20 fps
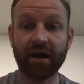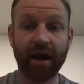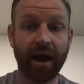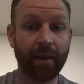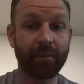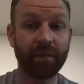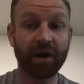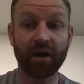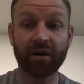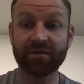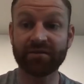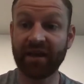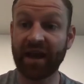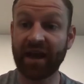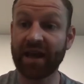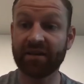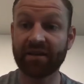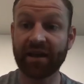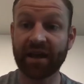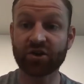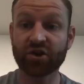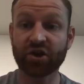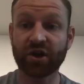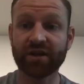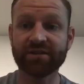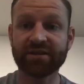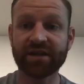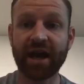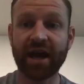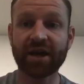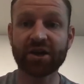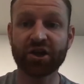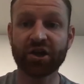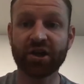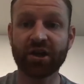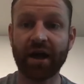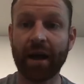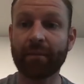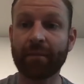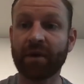I'm going to take that
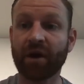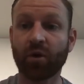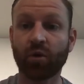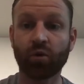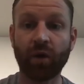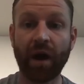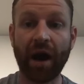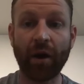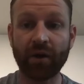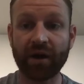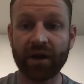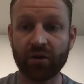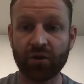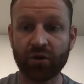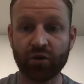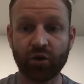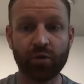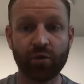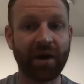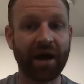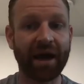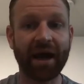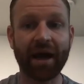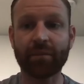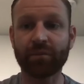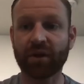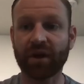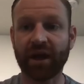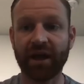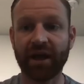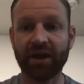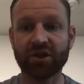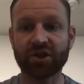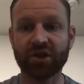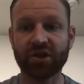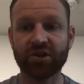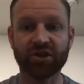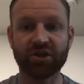transaction, I'm going to route it through my application,